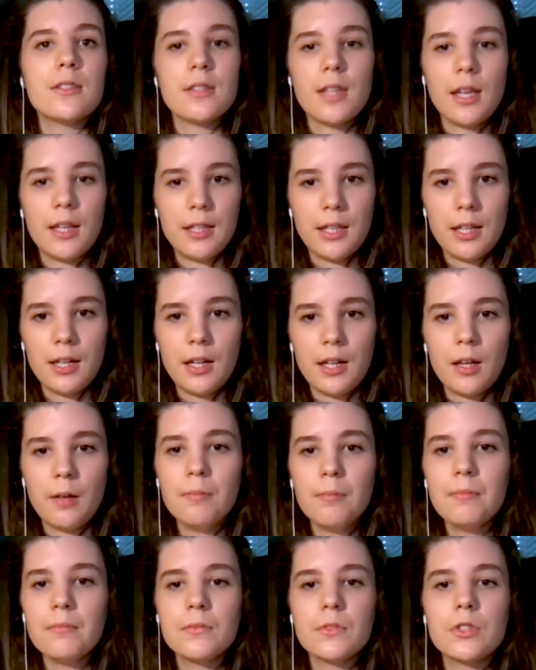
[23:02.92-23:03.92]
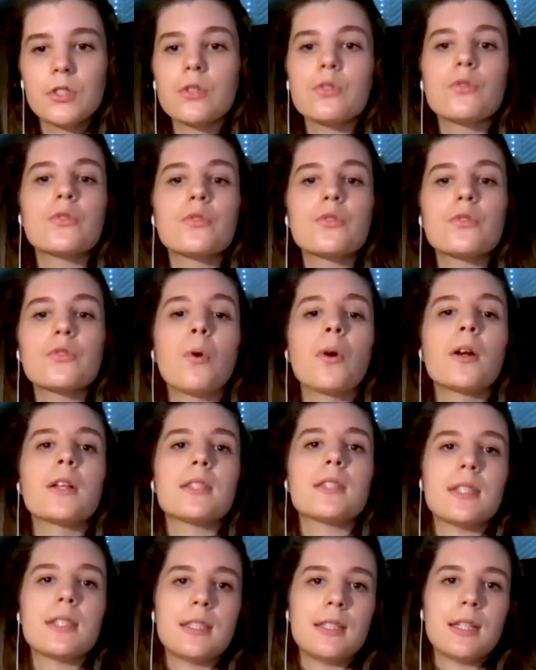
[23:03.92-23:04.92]
like GitHub, do
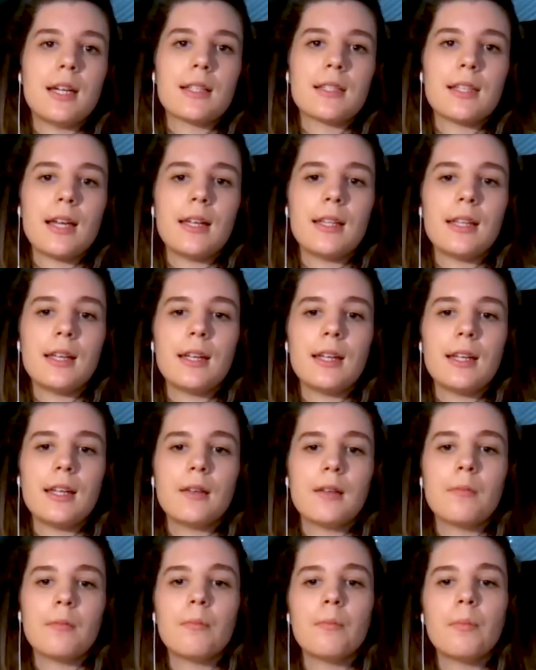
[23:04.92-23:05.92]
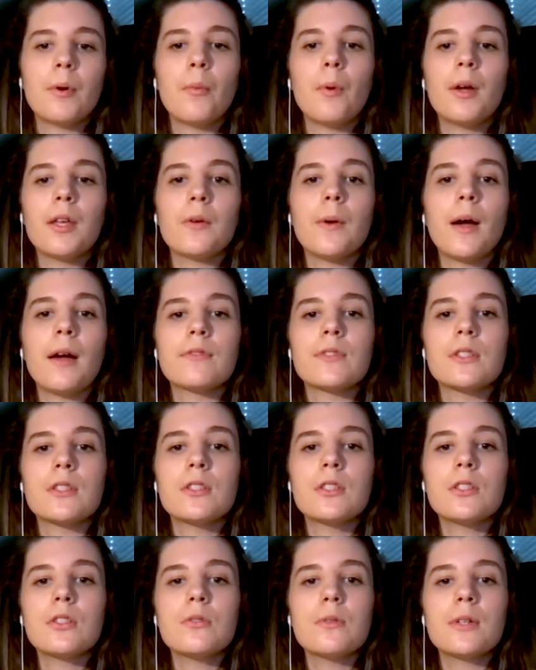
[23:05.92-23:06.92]
support syntax highlighting, but what you have to
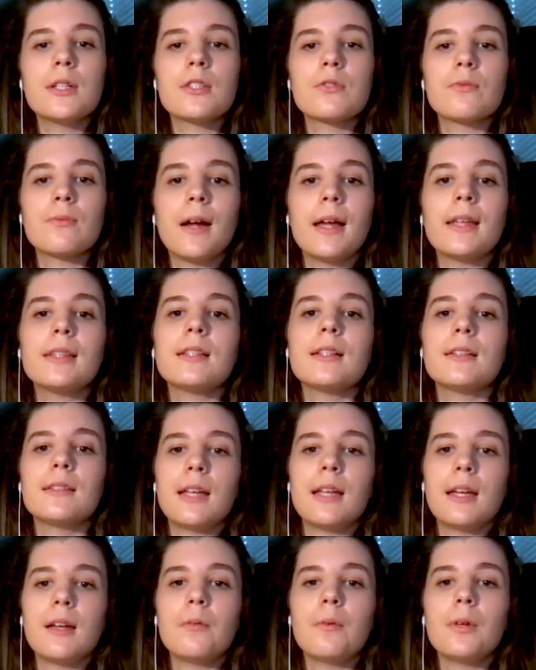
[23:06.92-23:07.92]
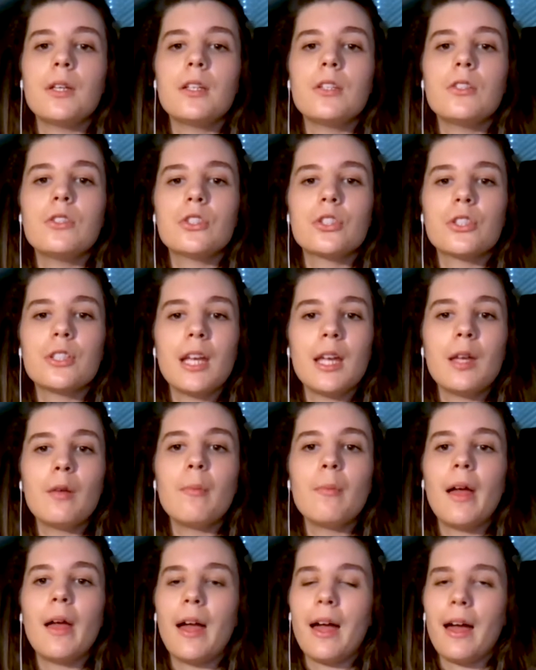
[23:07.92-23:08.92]
do is write the language
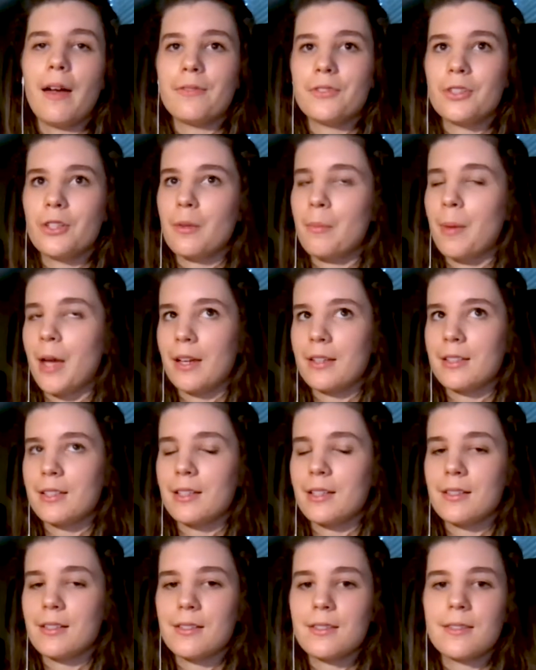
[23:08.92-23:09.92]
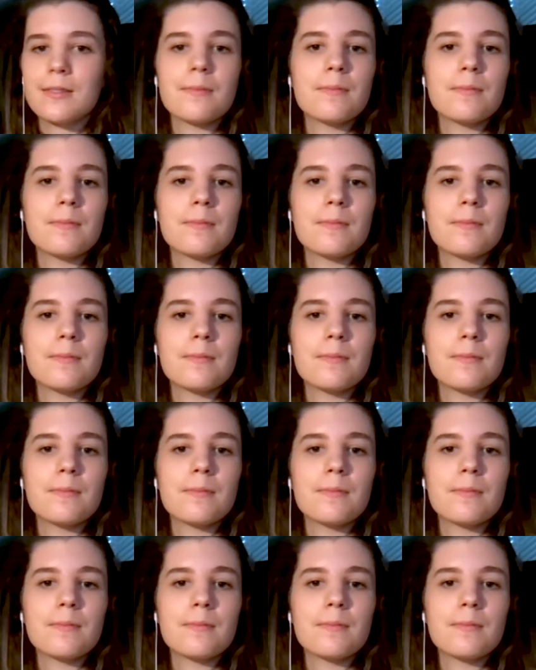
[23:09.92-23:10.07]
name after the backticks.